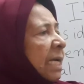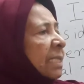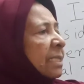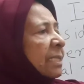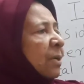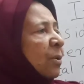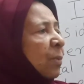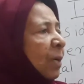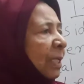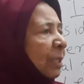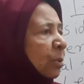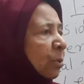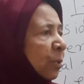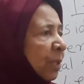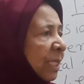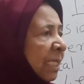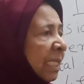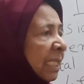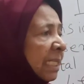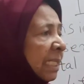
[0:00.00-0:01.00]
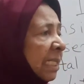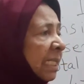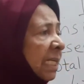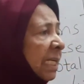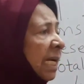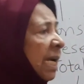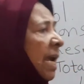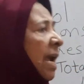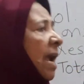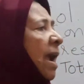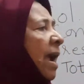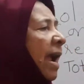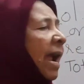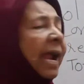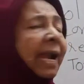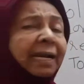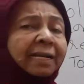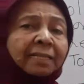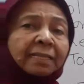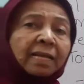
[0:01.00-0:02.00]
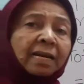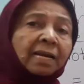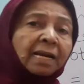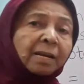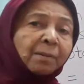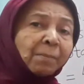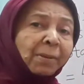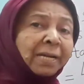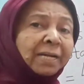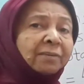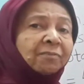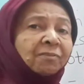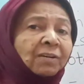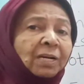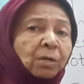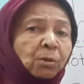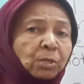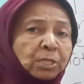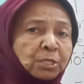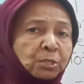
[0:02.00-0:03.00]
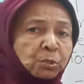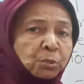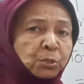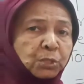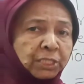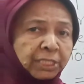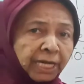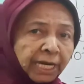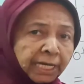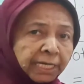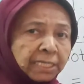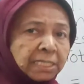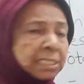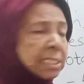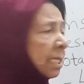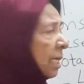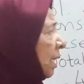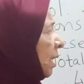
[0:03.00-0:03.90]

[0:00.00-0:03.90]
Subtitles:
is equal to dt, and the limit will also change.